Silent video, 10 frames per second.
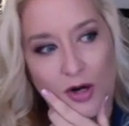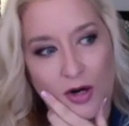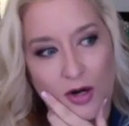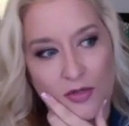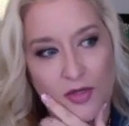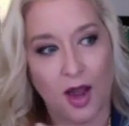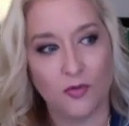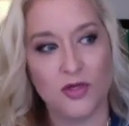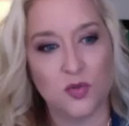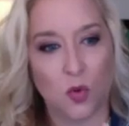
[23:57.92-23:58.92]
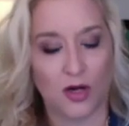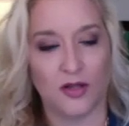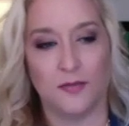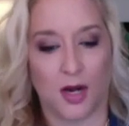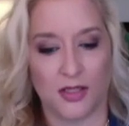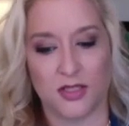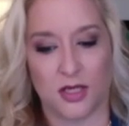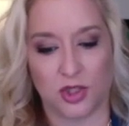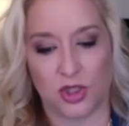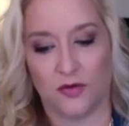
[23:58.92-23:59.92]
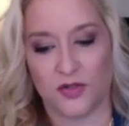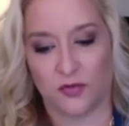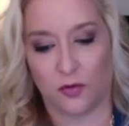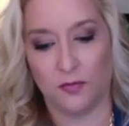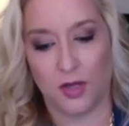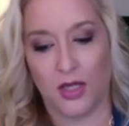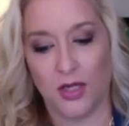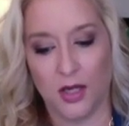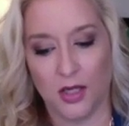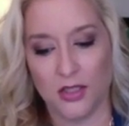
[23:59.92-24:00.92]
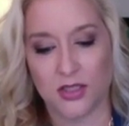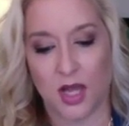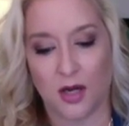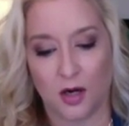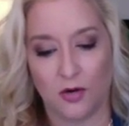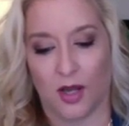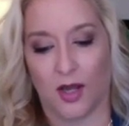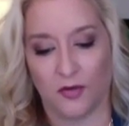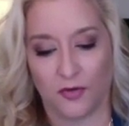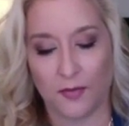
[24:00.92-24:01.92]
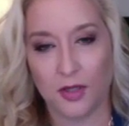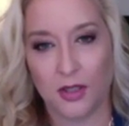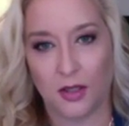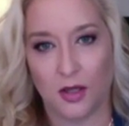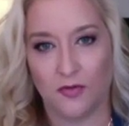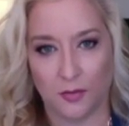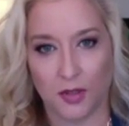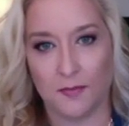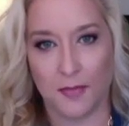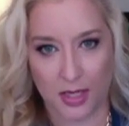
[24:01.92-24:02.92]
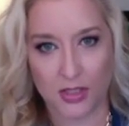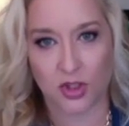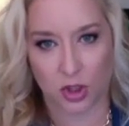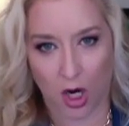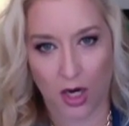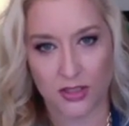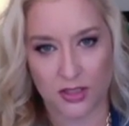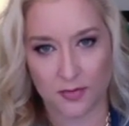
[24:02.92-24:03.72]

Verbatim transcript: that was one of the mindset shifts for me is that okay if i'm gonna if i'm gonna make strides in my